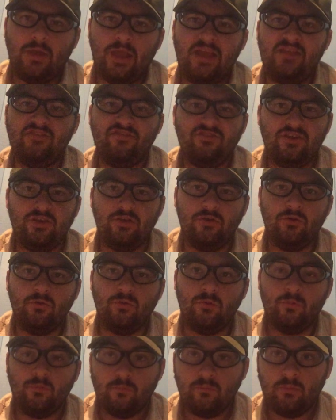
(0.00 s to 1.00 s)

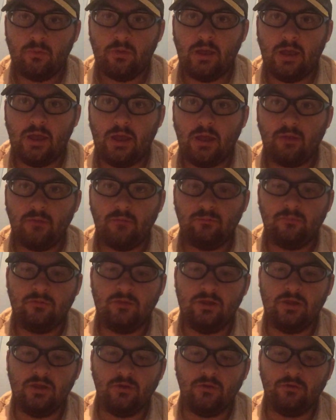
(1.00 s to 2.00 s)
ACU
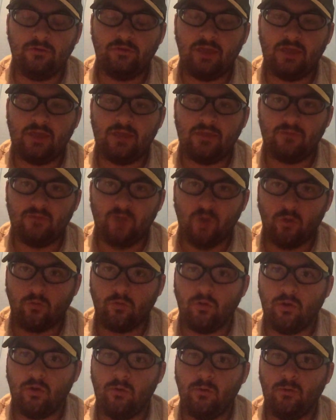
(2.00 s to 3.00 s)
deals like
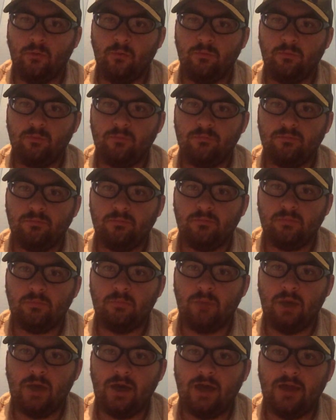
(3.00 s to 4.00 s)
Velcro
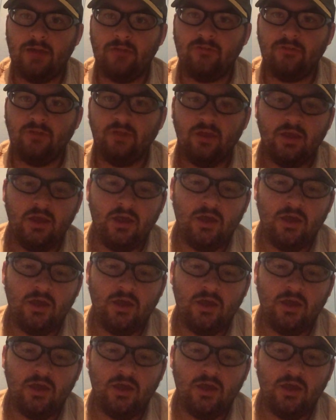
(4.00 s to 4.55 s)
mods.